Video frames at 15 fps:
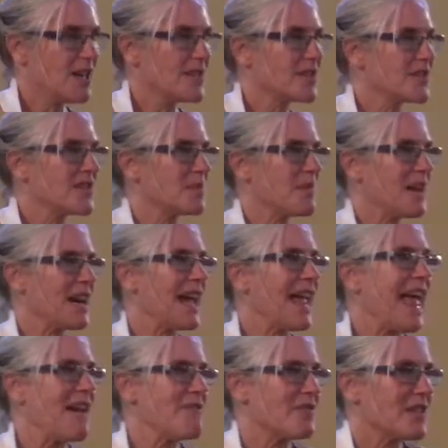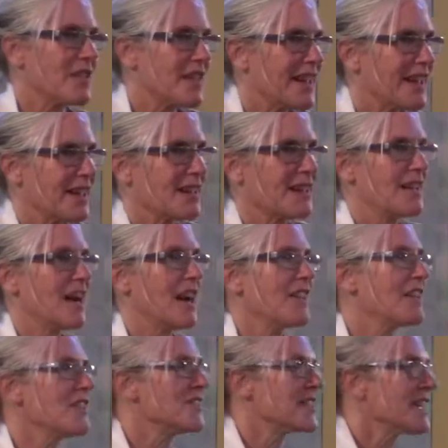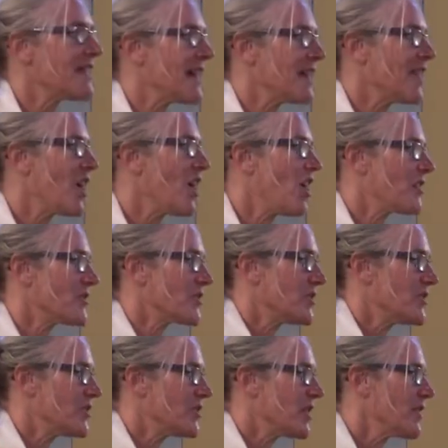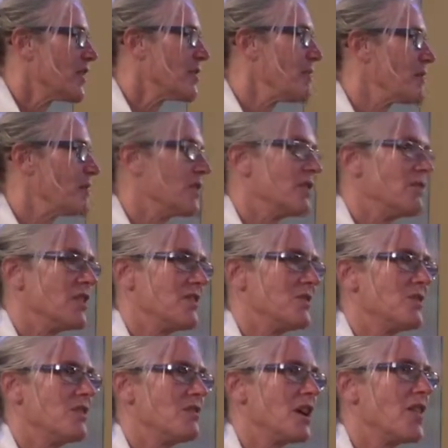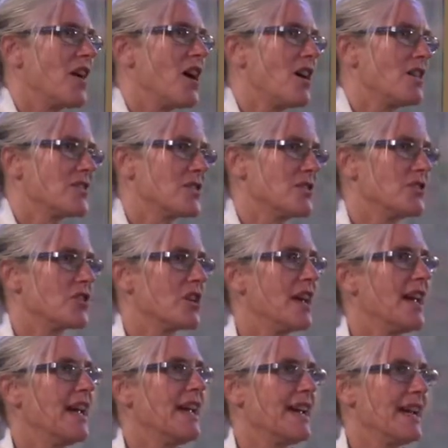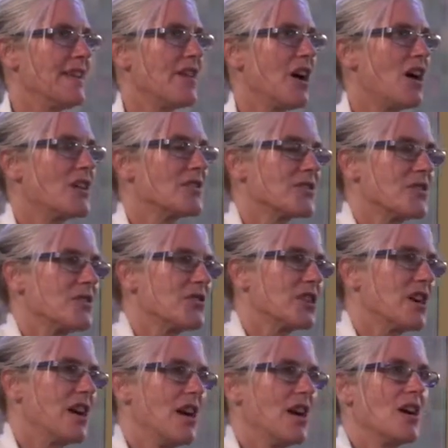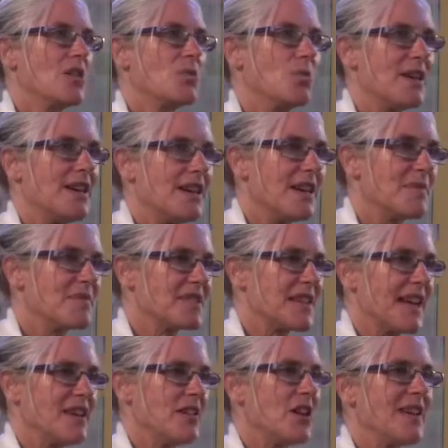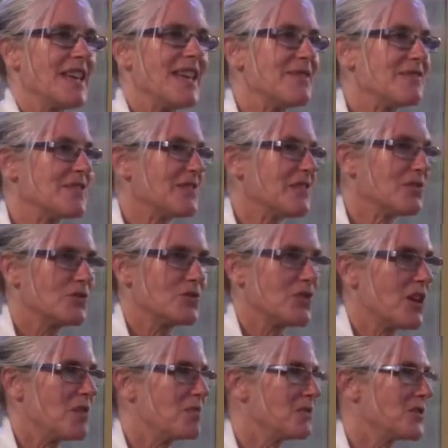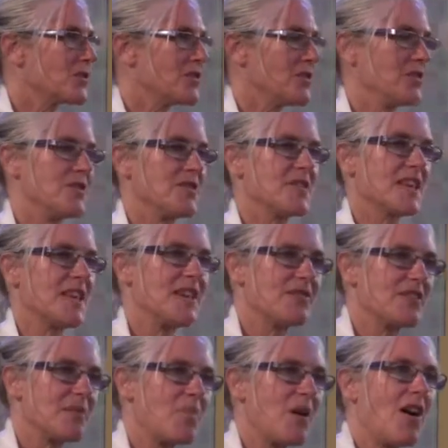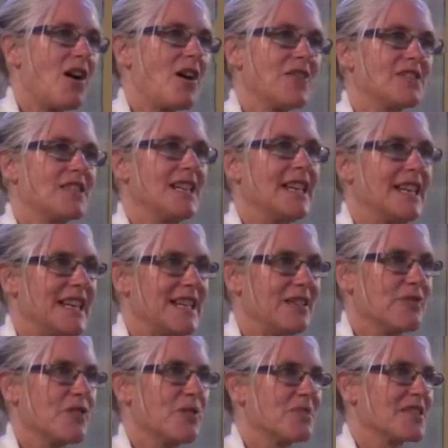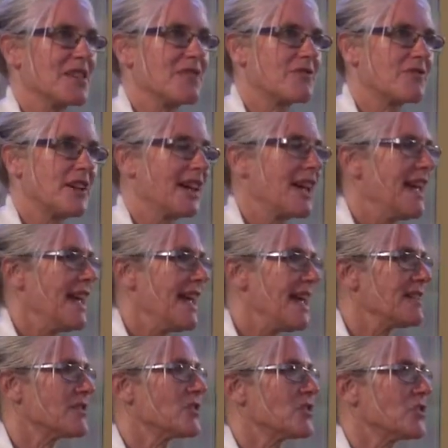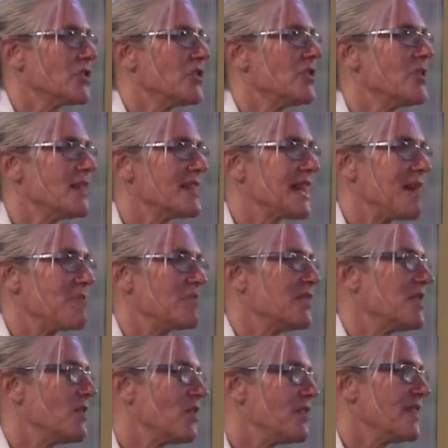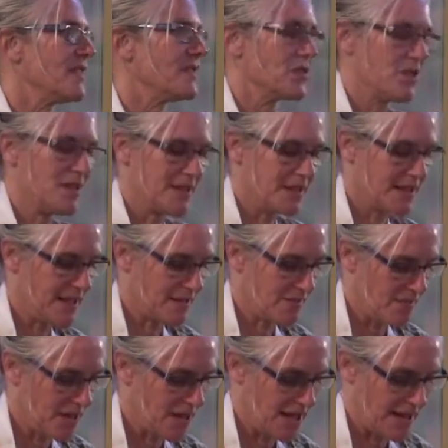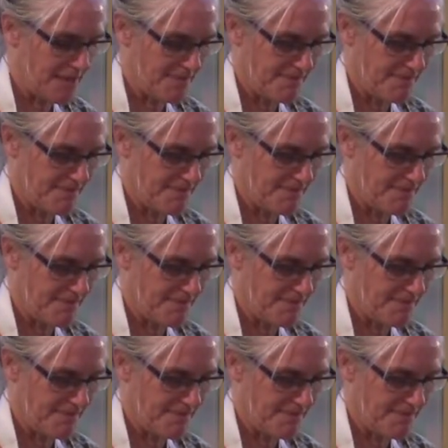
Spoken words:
So it's a bit like everything. I think you see that in the Heart Sutra, don't you? People who know the Heart Sutra. In the Heart Sutra, we say, even the Four Noble Truths, even the path to lead from suffering, it too is empty of intrinsic meaning.